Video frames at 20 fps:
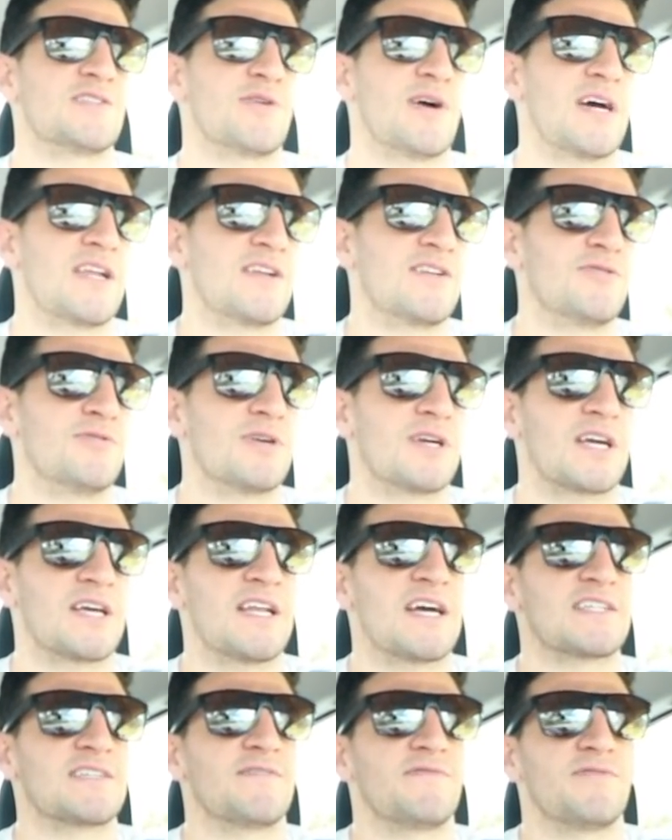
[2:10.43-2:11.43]
So I had to do a
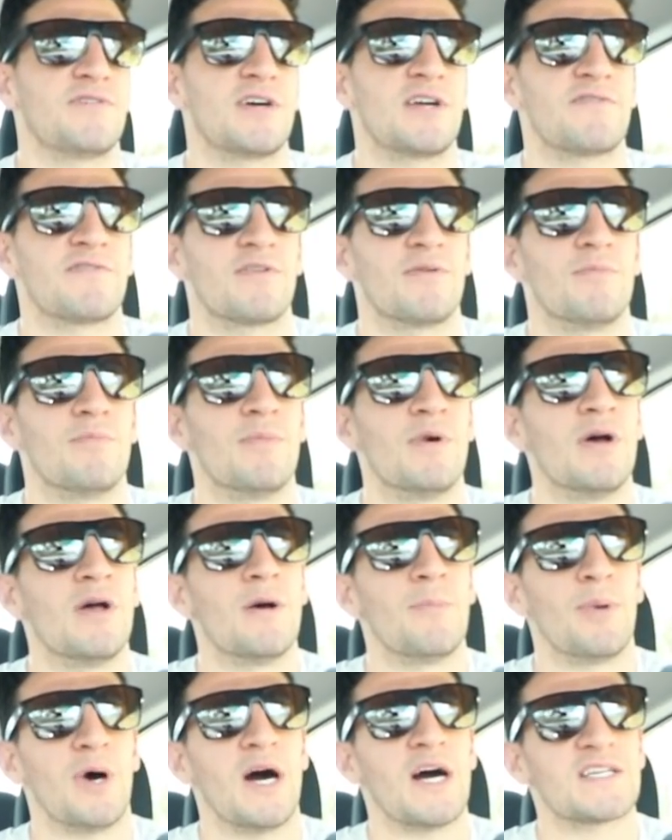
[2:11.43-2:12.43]
connecting flight
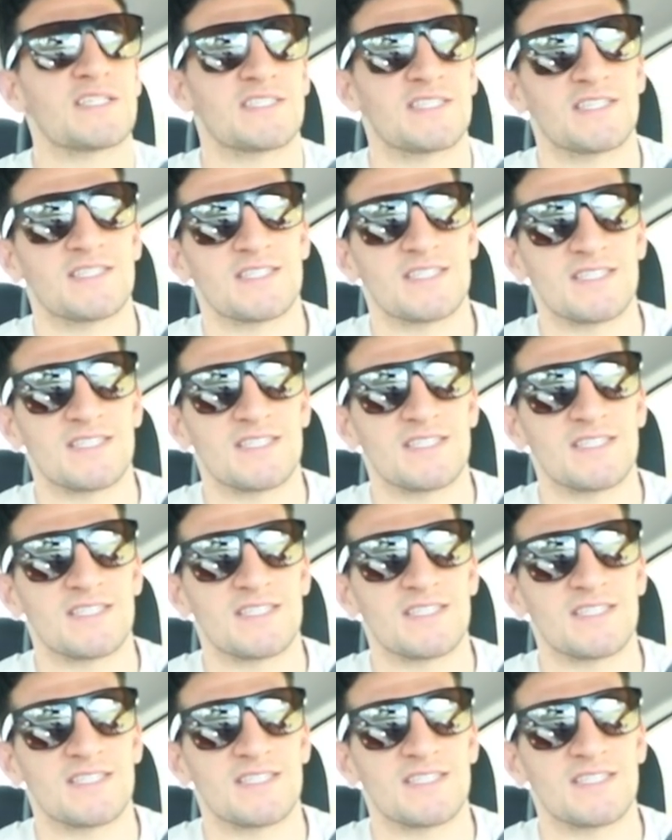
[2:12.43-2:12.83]
from Boston